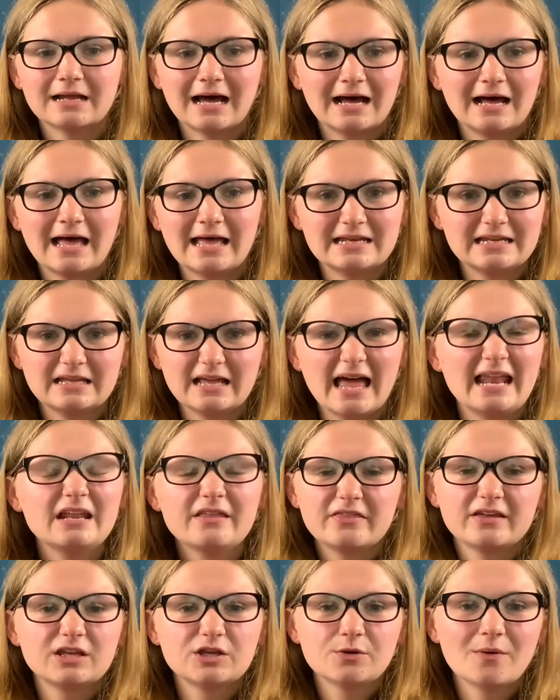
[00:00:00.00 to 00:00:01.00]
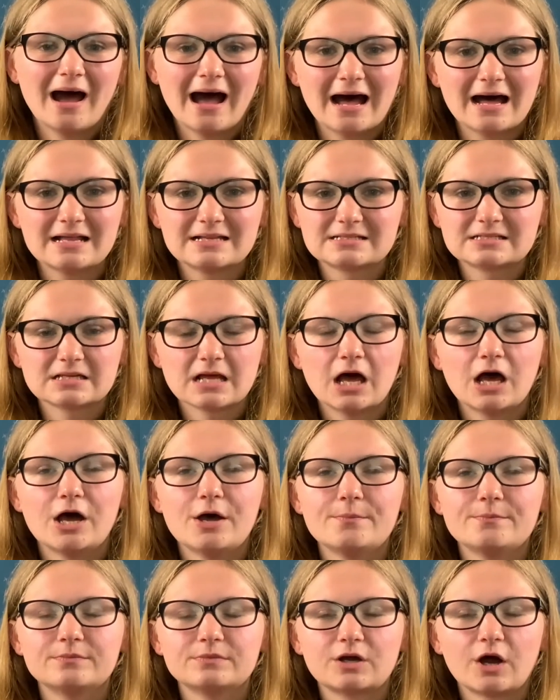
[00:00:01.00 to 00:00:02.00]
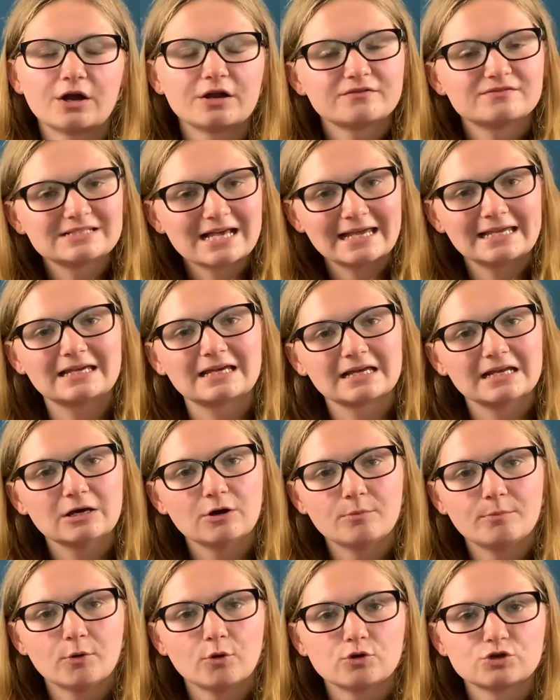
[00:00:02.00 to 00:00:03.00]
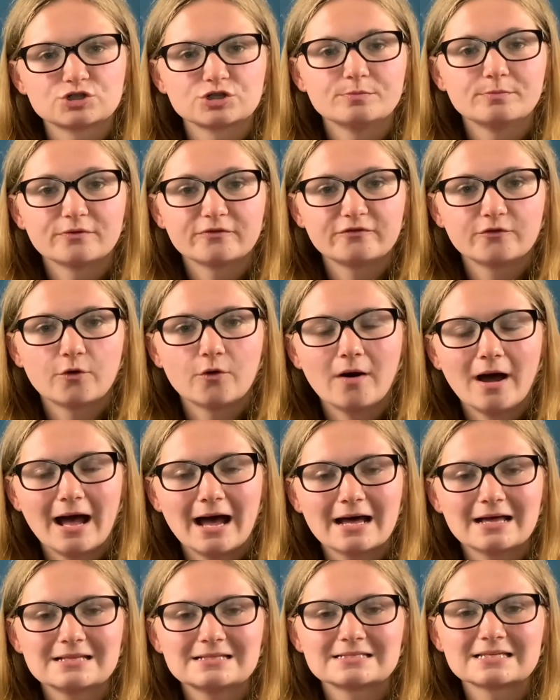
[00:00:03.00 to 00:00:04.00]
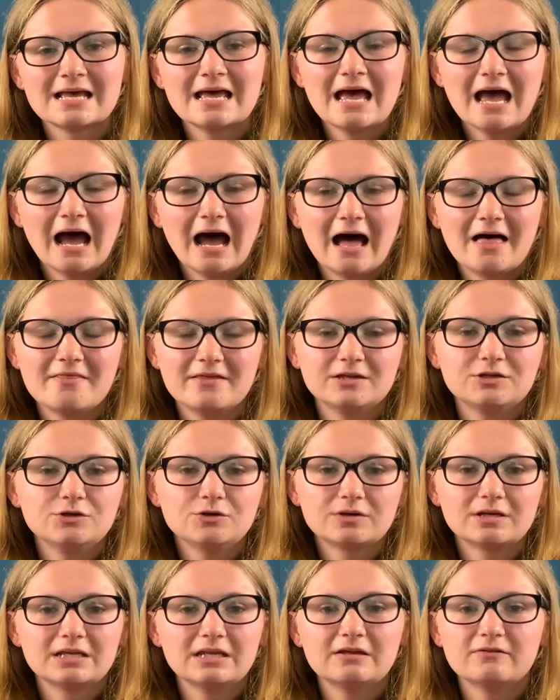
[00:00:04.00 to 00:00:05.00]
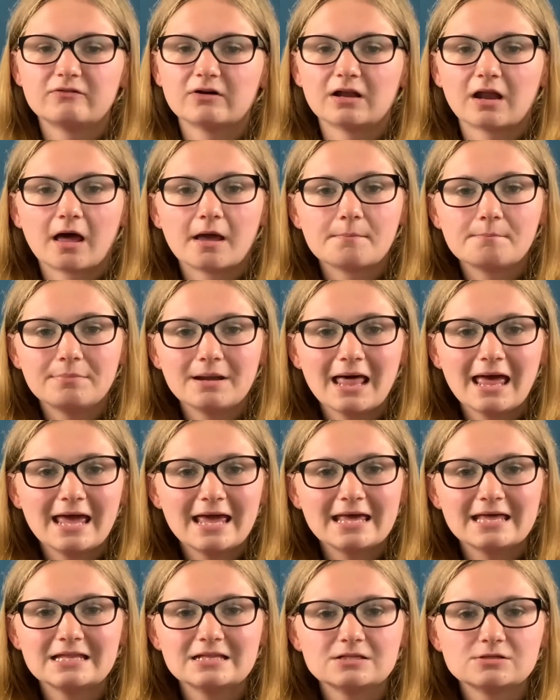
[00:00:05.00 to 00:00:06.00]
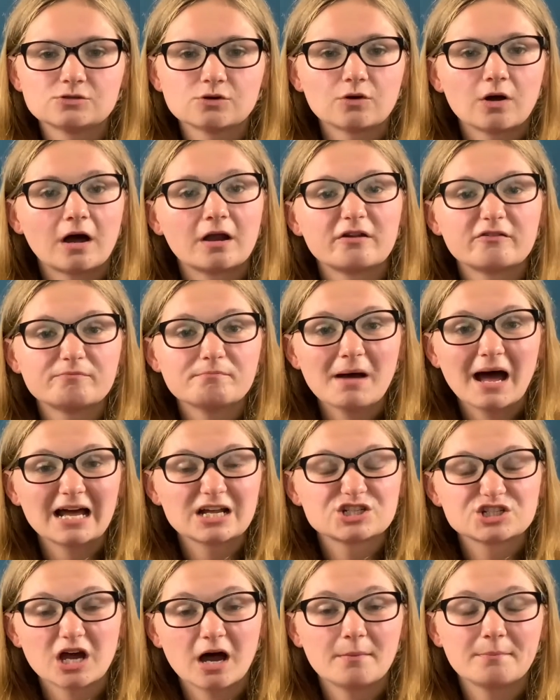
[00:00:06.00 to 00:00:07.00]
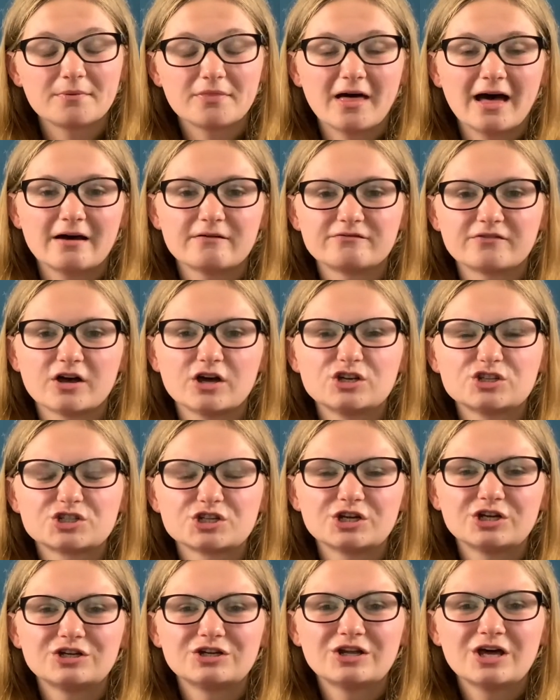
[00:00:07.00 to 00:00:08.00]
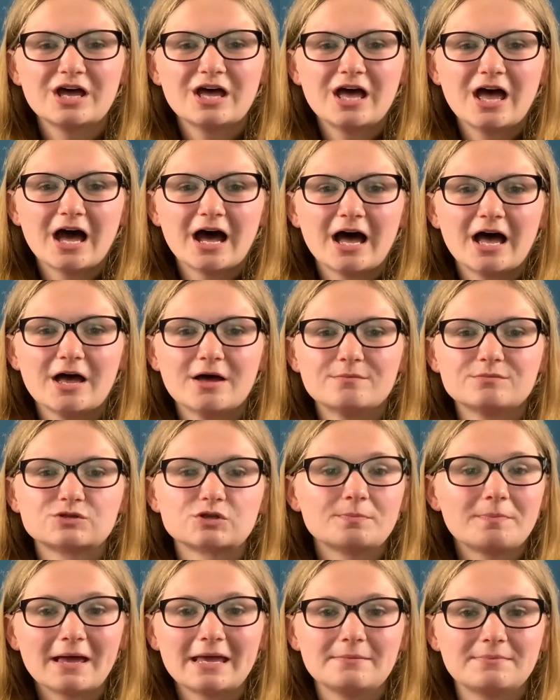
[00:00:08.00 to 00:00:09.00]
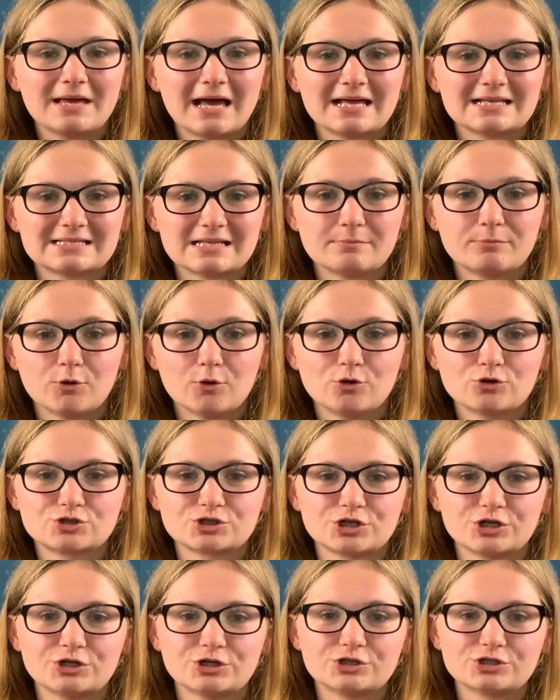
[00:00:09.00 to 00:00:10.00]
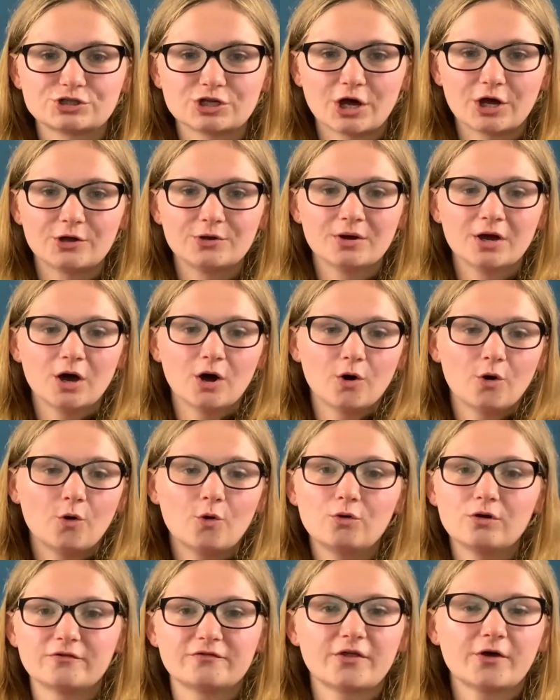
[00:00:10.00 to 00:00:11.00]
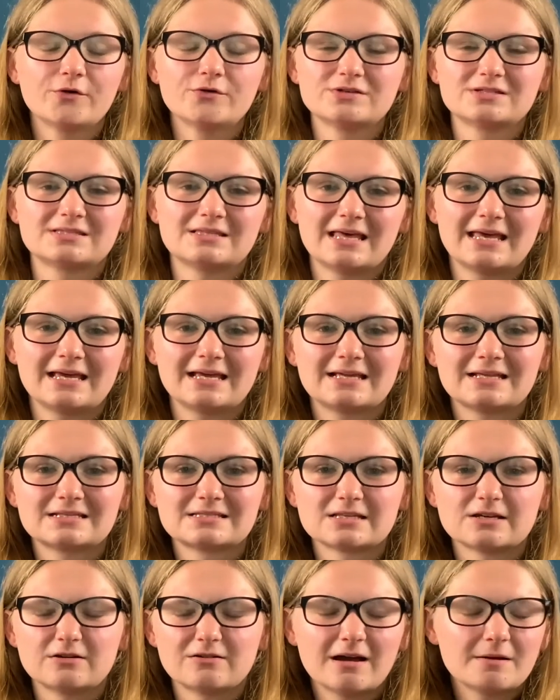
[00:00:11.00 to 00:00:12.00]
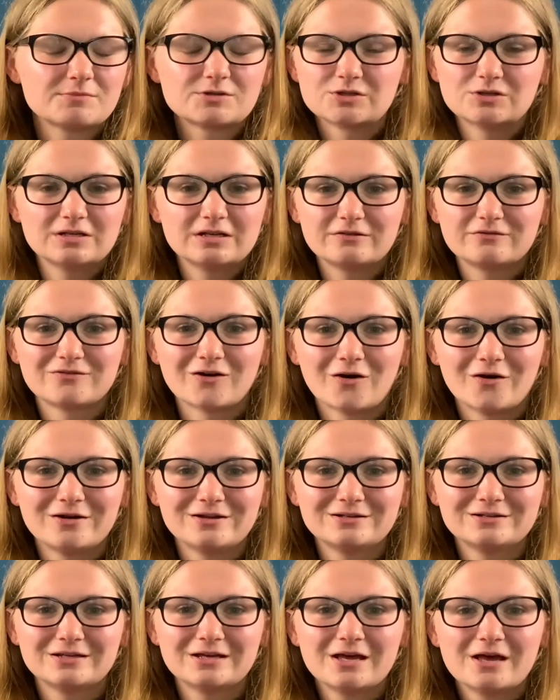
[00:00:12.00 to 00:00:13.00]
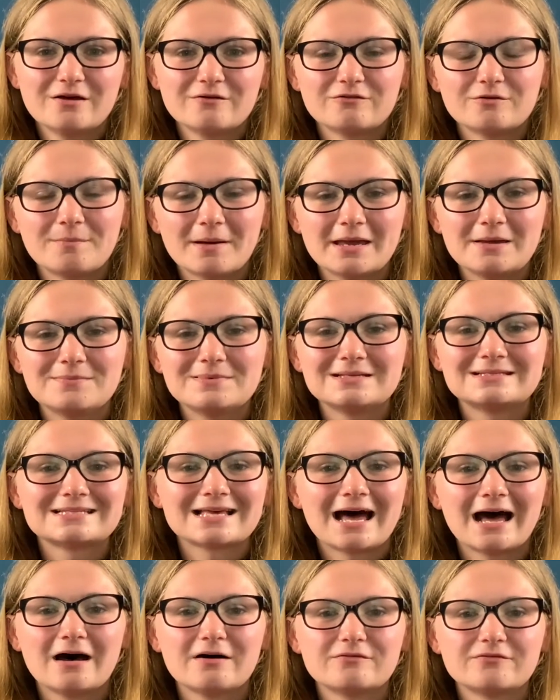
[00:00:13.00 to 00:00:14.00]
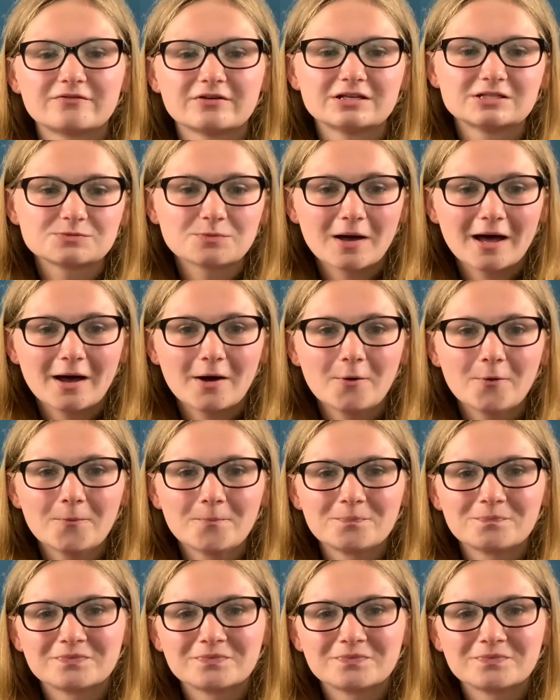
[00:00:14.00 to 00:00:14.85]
and anything you add, kind of take a little portion beforehand, and then you can either like blend or kind of mash up that version, so baby has their portion. So all of those things are absolutely fine for baby to have as well.